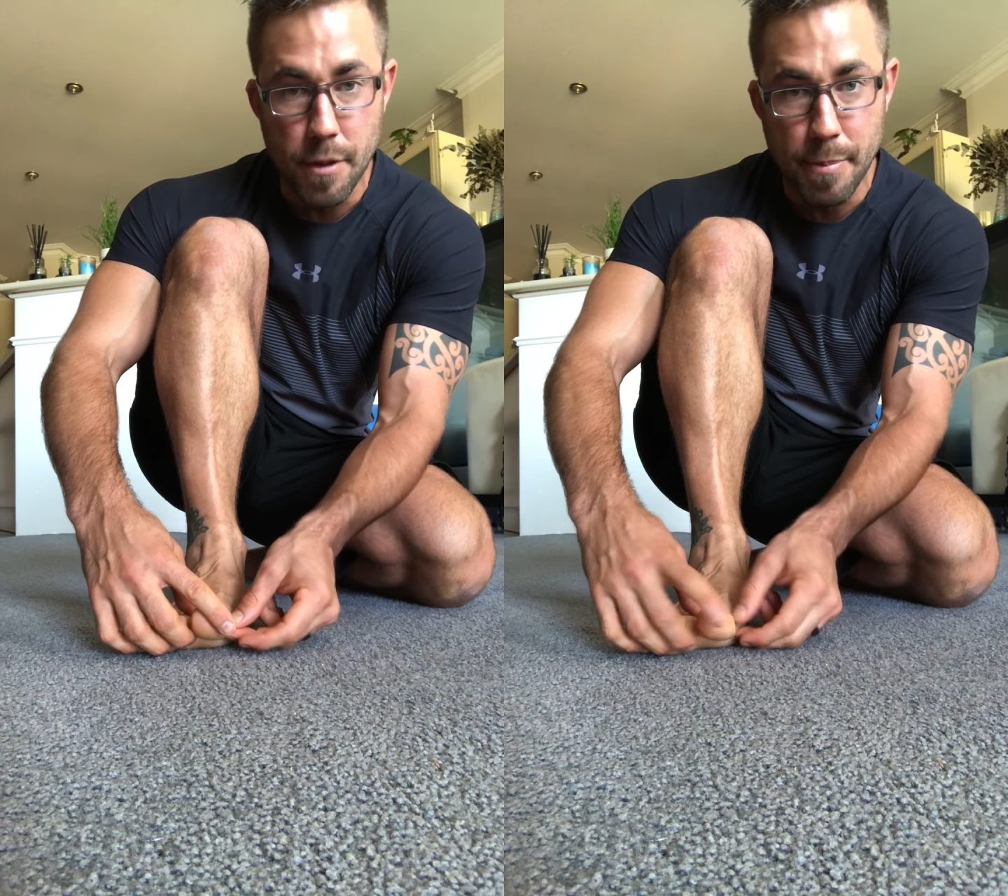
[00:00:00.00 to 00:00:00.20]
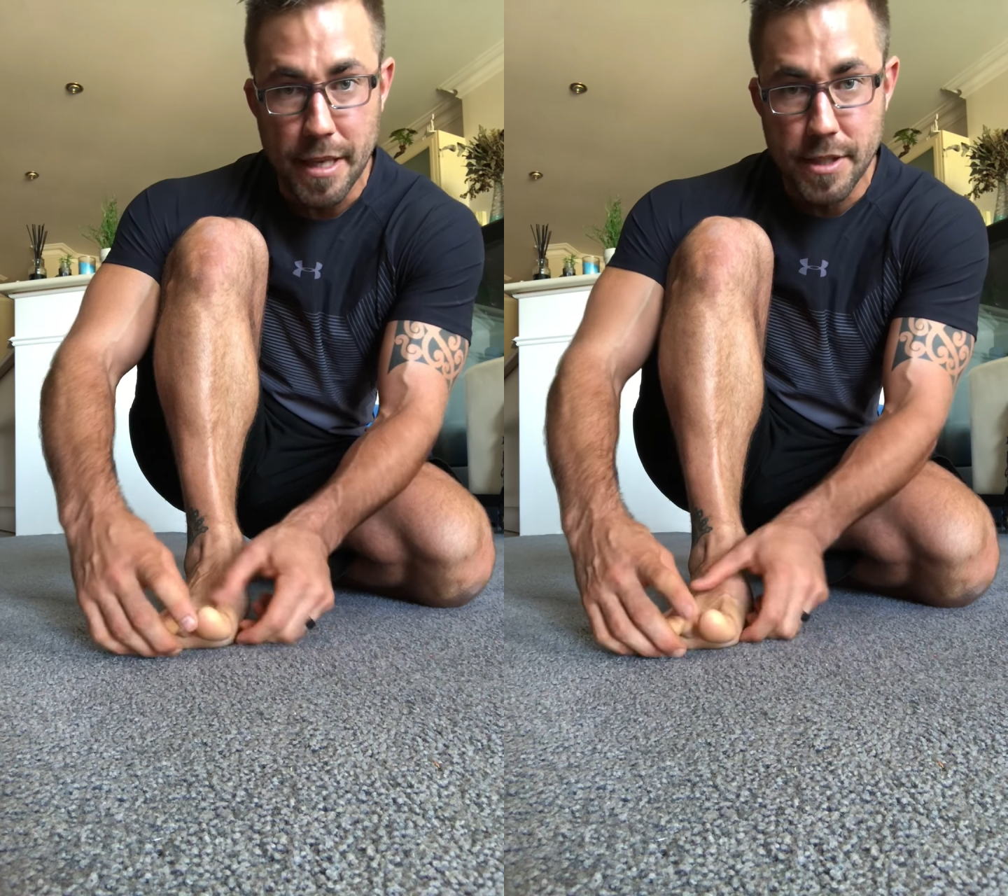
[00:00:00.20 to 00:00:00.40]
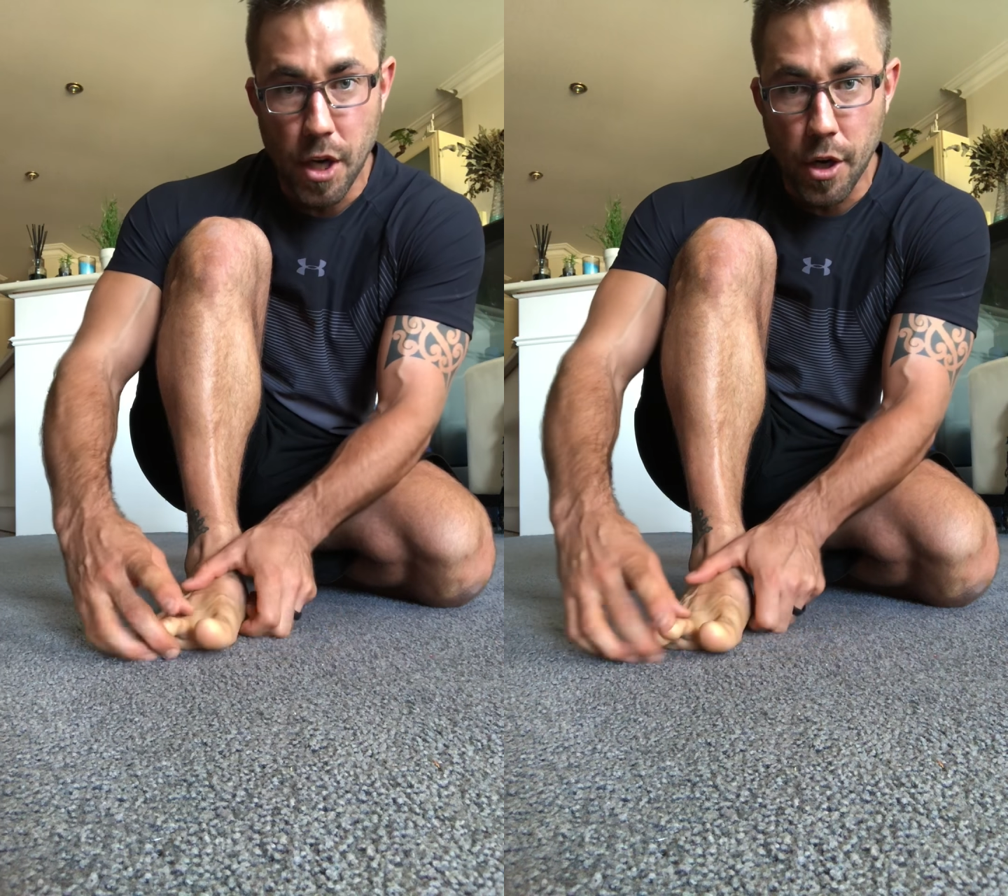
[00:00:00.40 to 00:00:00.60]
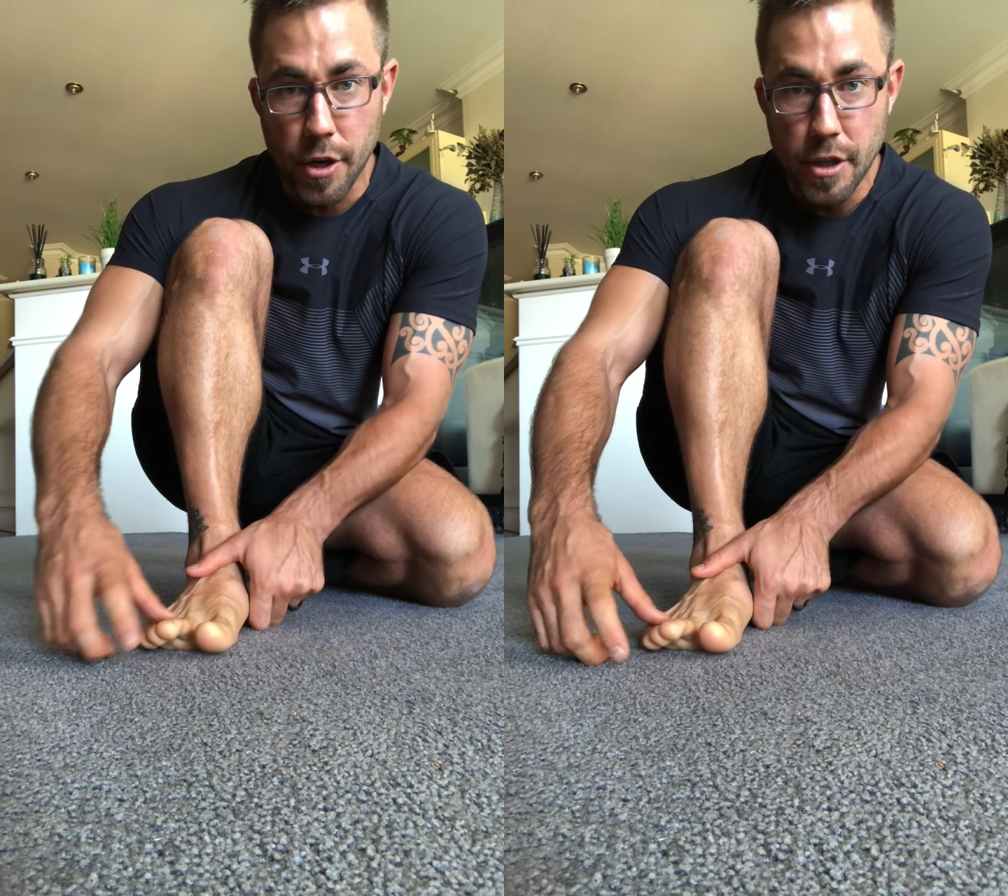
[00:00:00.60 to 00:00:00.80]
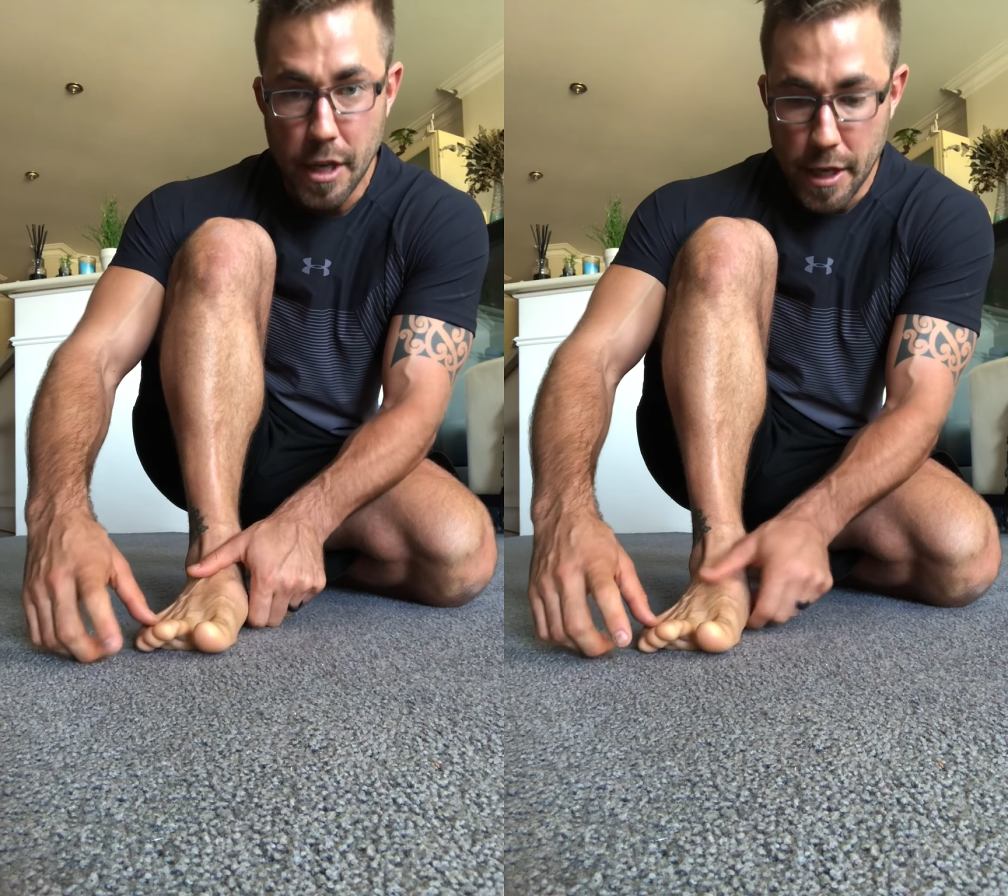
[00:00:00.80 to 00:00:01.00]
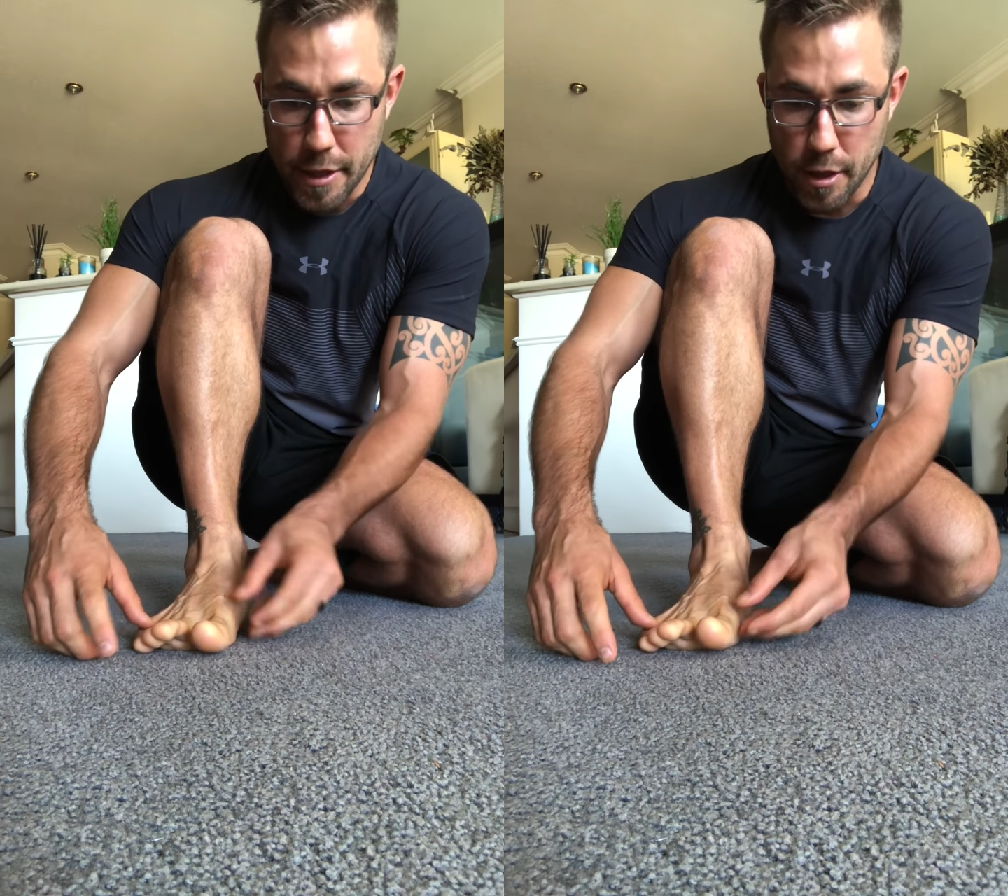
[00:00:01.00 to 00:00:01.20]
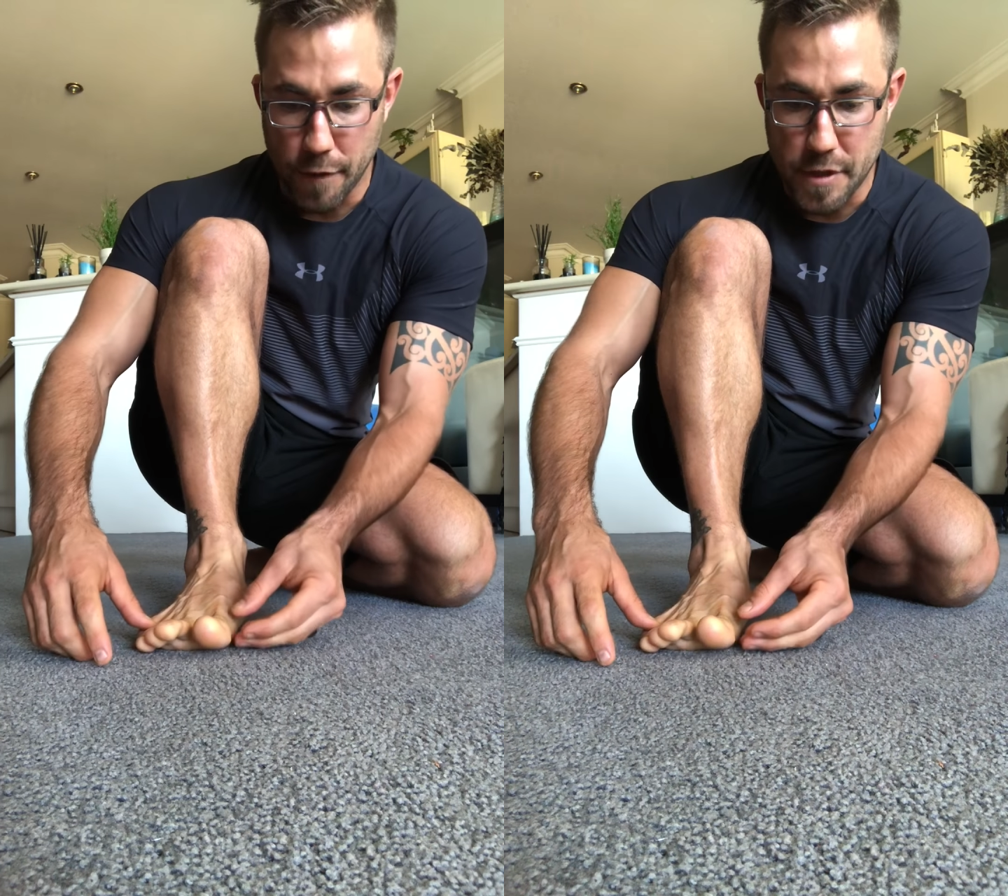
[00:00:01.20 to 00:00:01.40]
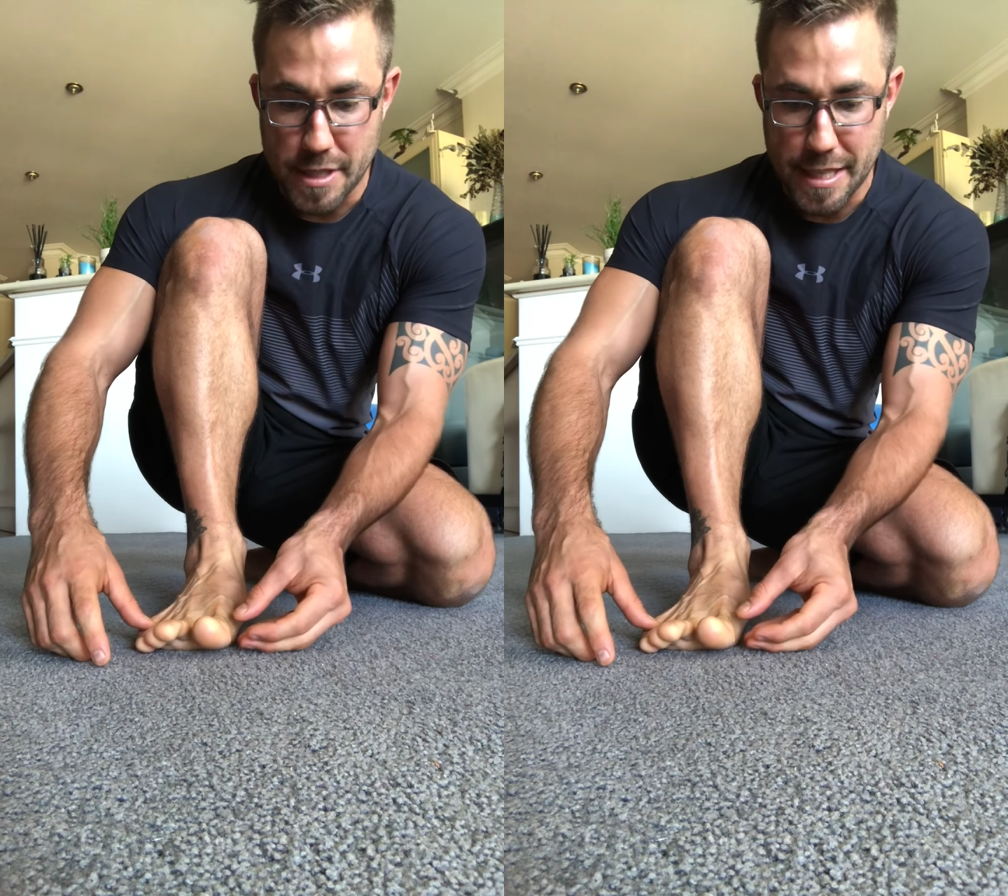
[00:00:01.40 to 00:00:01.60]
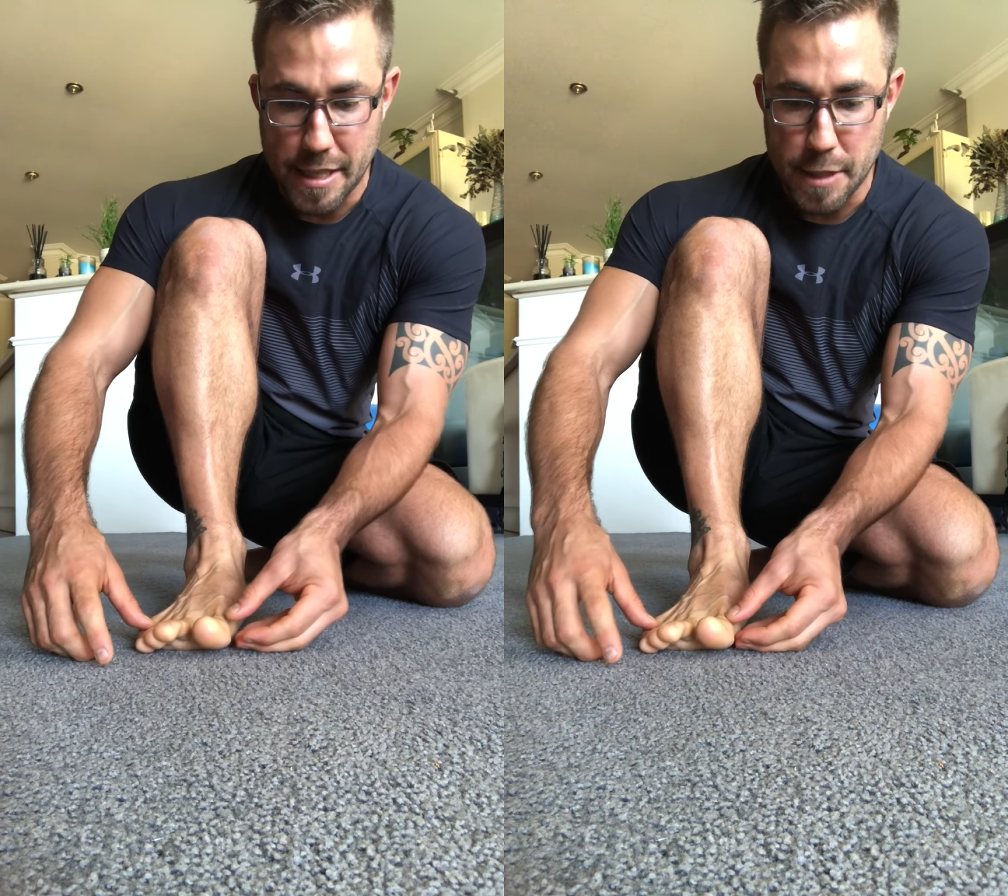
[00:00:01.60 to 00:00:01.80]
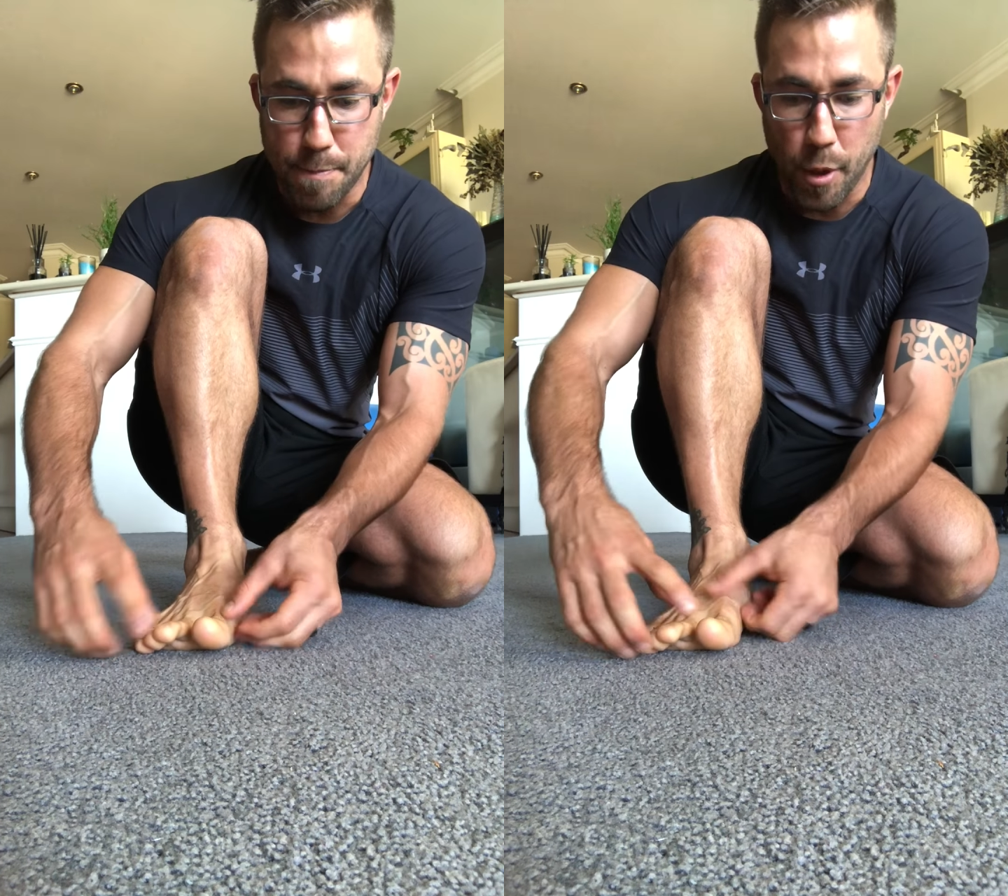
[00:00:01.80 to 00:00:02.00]
of the big toe. You'll often see
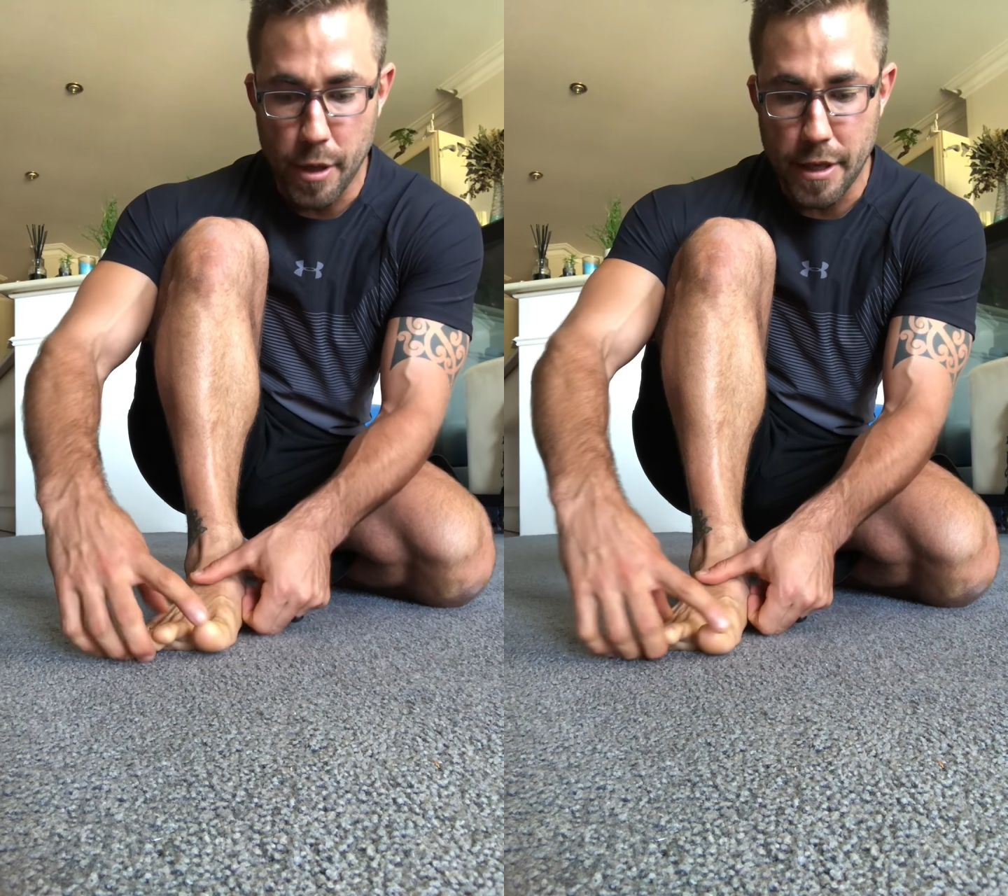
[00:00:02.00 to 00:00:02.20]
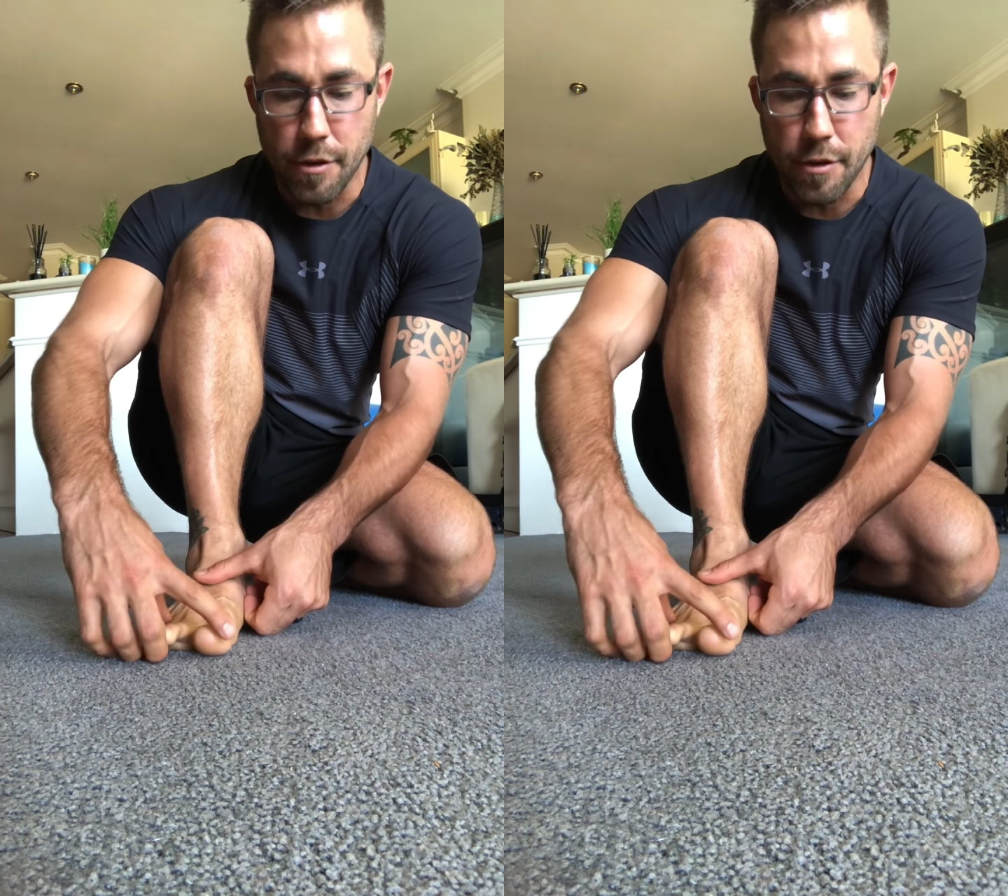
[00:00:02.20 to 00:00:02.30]
this bony